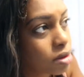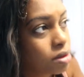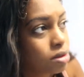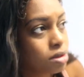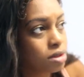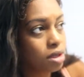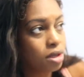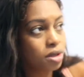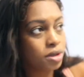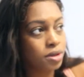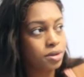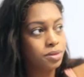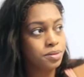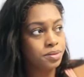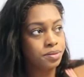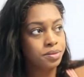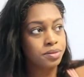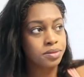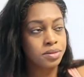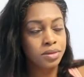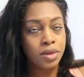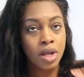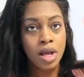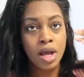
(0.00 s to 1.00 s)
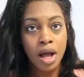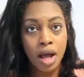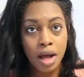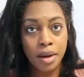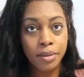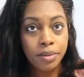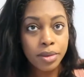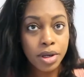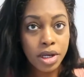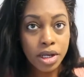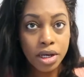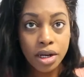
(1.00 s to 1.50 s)
So
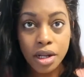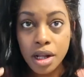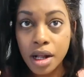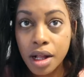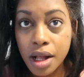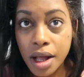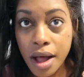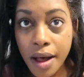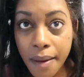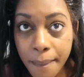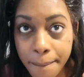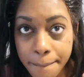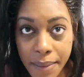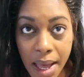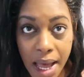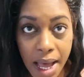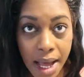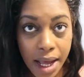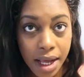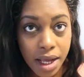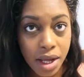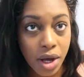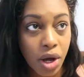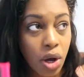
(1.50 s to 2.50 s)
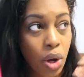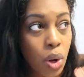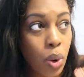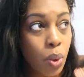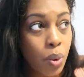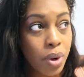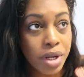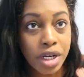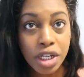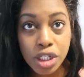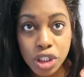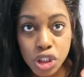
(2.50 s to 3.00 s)
I'm gonna come back
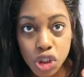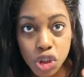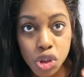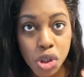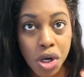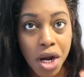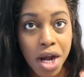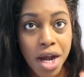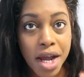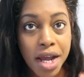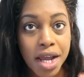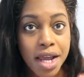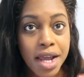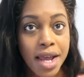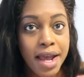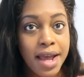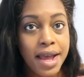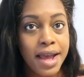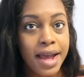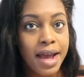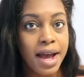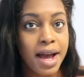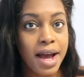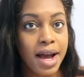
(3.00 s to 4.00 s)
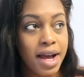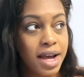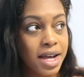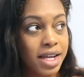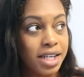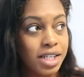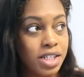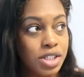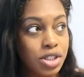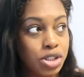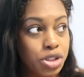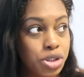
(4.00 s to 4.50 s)
when it's dry
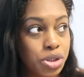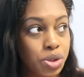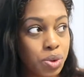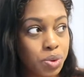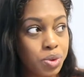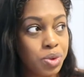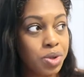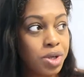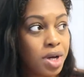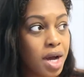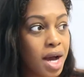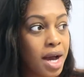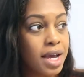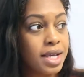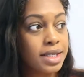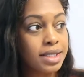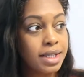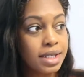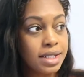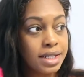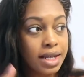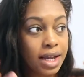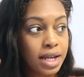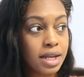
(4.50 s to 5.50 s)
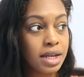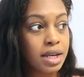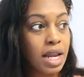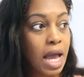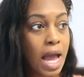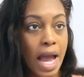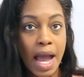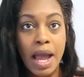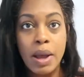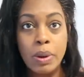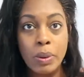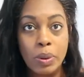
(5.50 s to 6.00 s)
and show you guys, and then
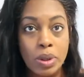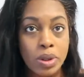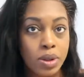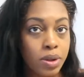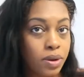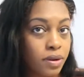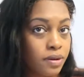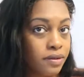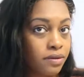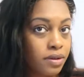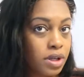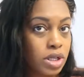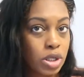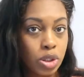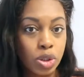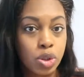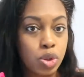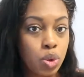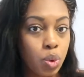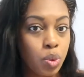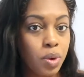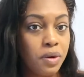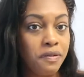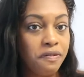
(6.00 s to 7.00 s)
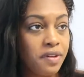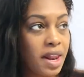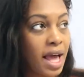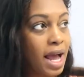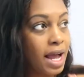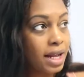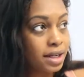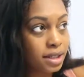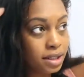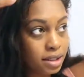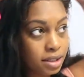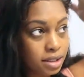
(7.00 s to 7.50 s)
I will do
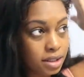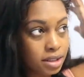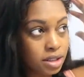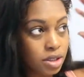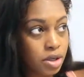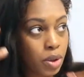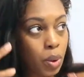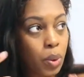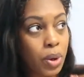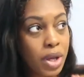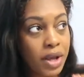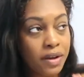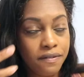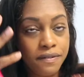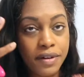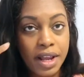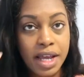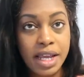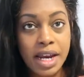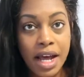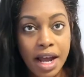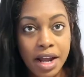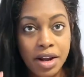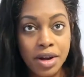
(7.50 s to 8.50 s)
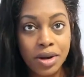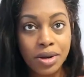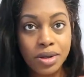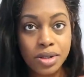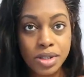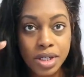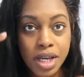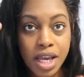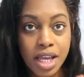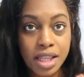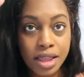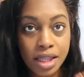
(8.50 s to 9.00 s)
a quick flat iron
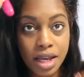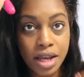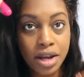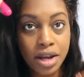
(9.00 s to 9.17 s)
to get the